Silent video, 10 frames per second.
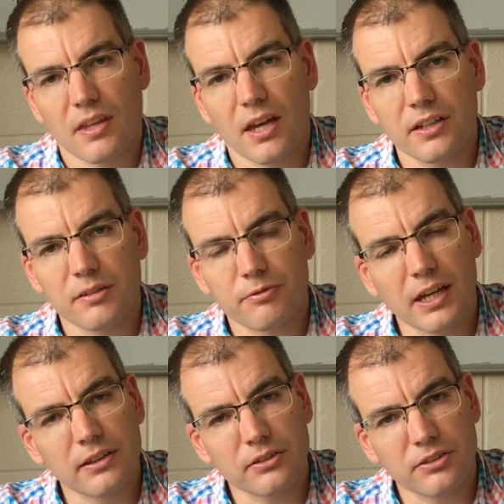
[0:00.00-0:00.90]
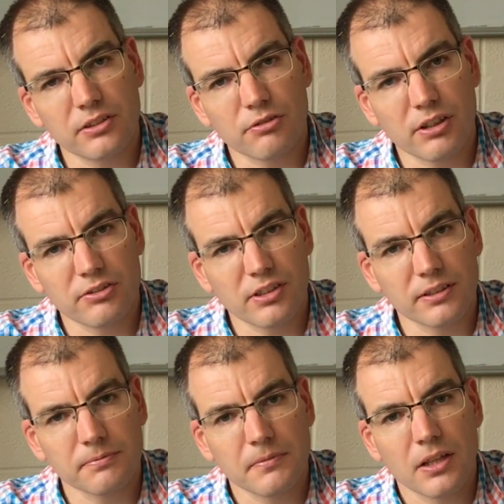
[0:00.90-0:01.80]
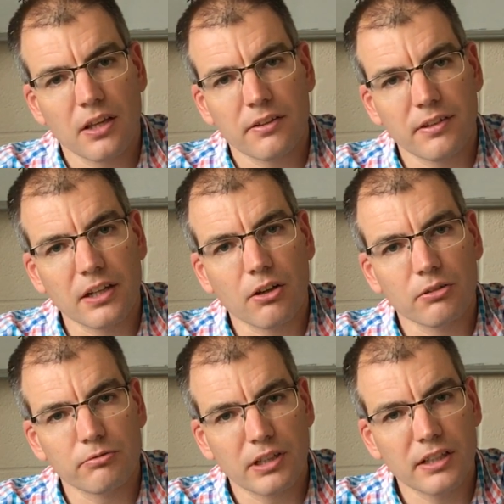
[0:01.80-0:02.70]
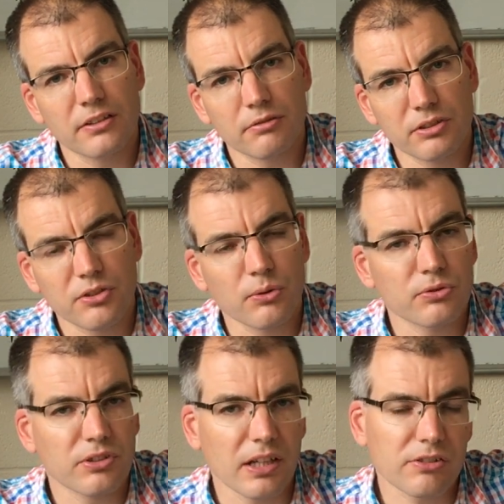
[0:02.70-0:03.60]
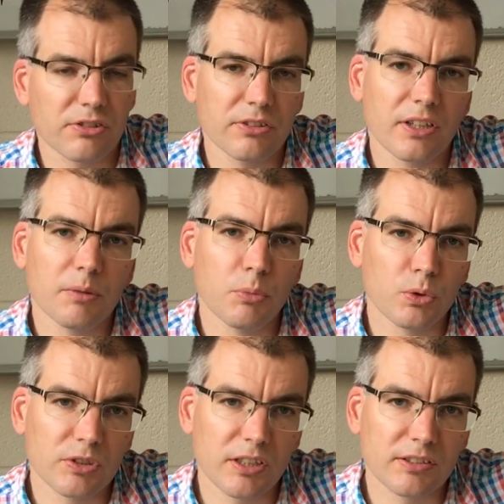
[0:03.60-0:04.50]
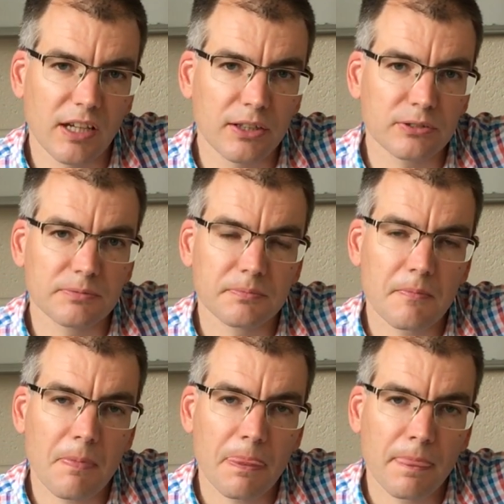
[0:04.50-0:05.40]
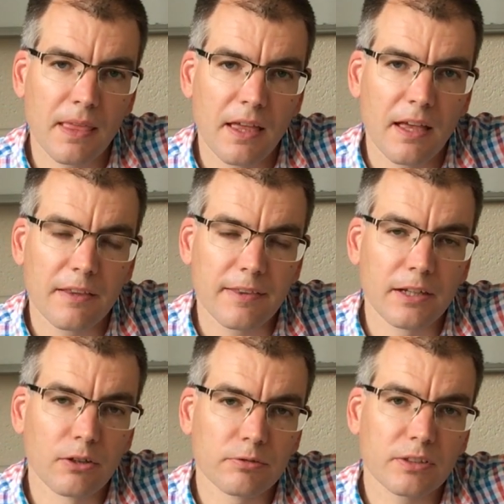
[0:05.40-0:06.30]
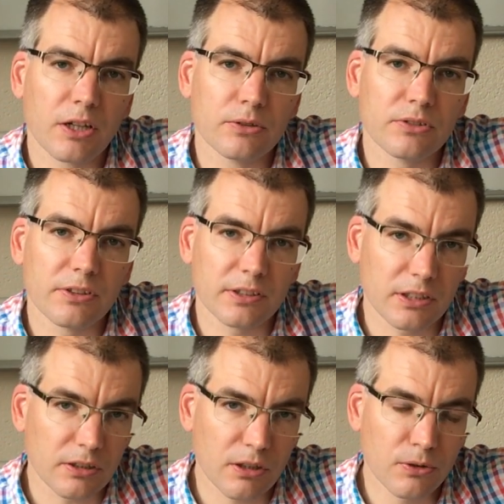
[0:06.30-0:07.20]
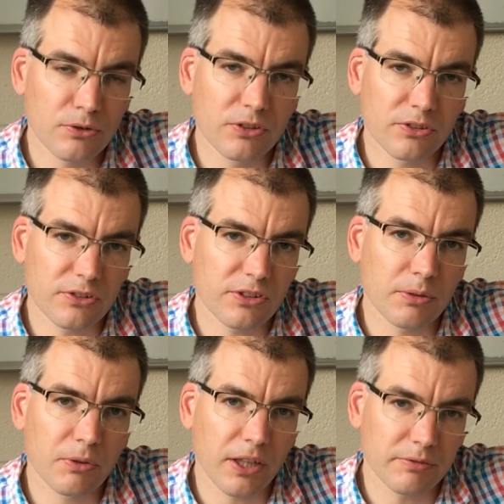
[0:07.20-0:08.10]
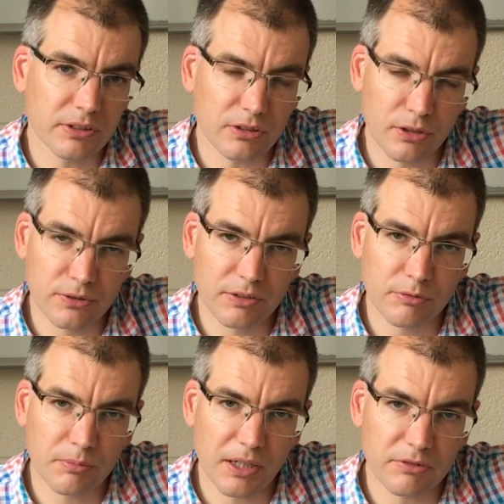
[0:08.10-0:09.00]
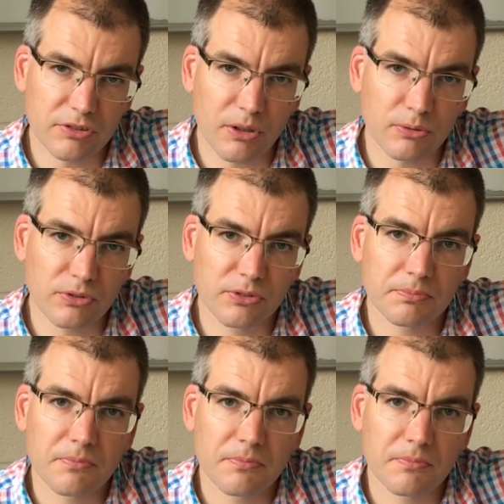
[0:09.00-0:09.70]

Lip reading: And if that looks interesting, then I'll read the results section in more detail. Then I'll go to the conclusions and see what they've concluded from their results.